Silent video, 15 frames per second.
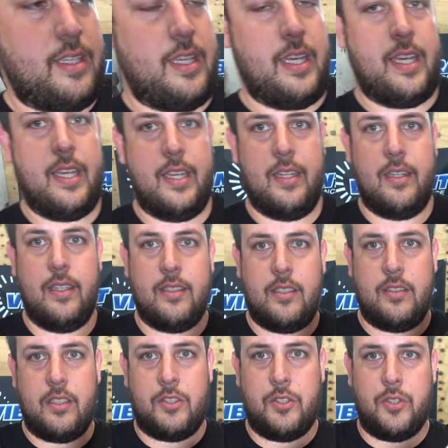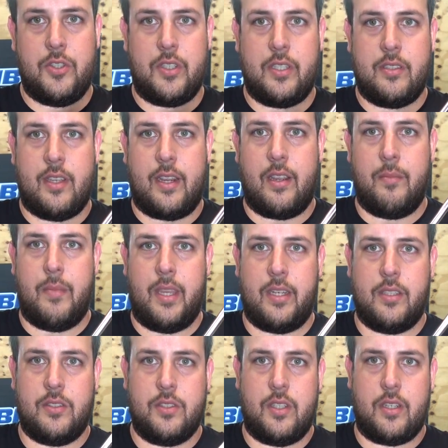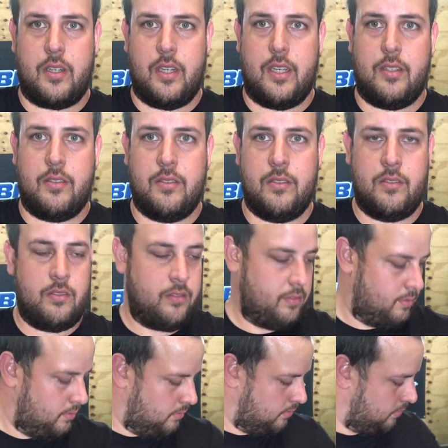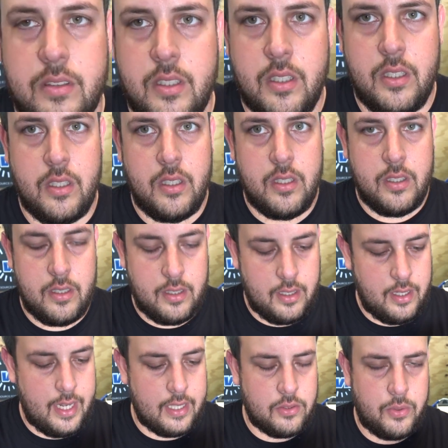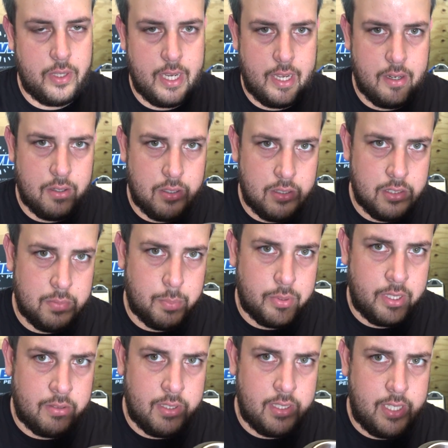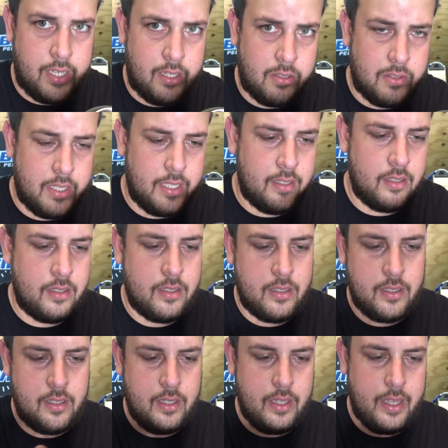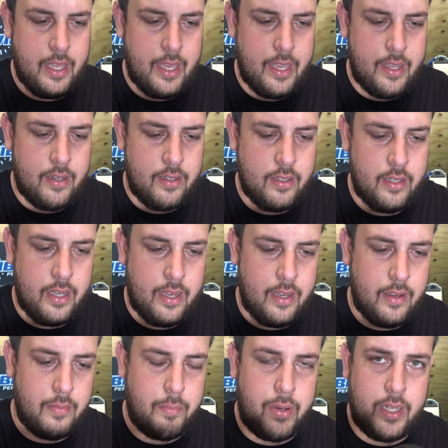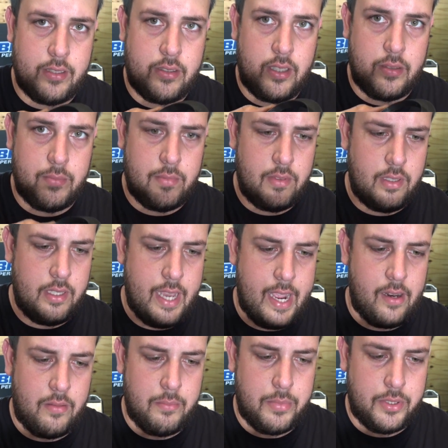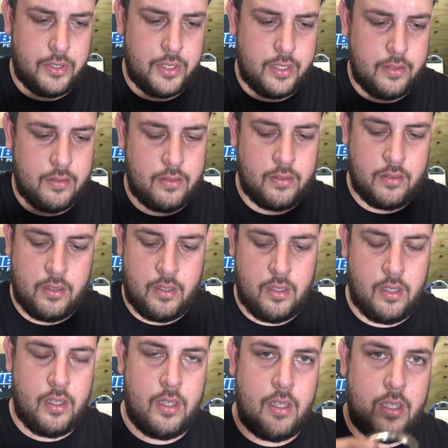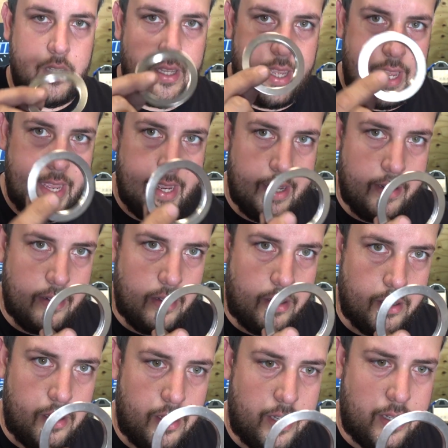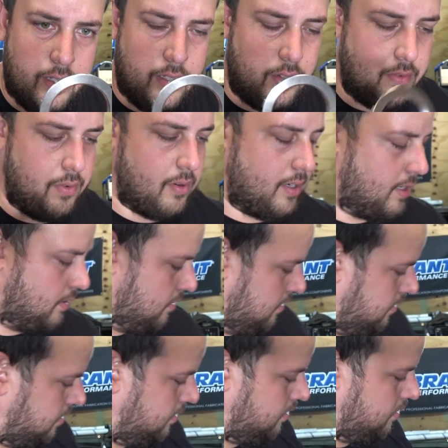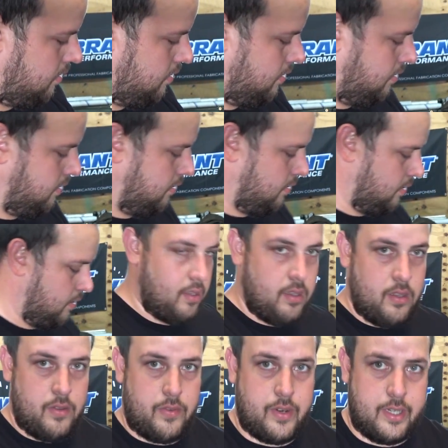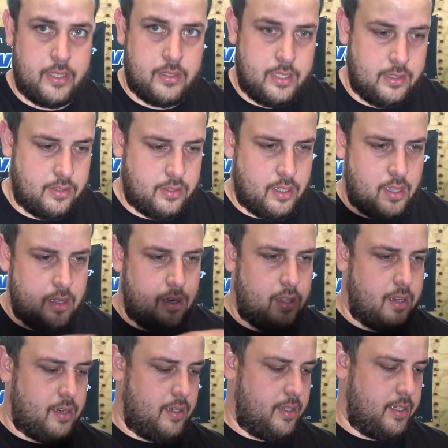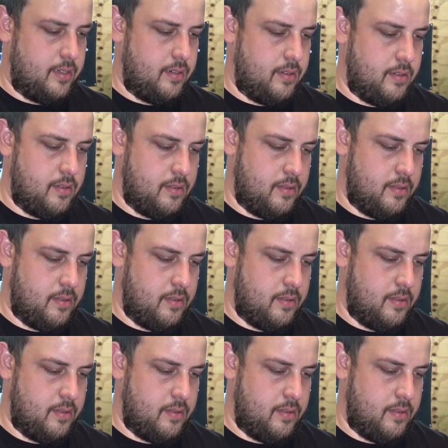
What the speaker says: and this is the shortest I can make the shock now. Next we got our spring retainer ring and plastic nylon bushing and our lock nut for it. First install a lock nut.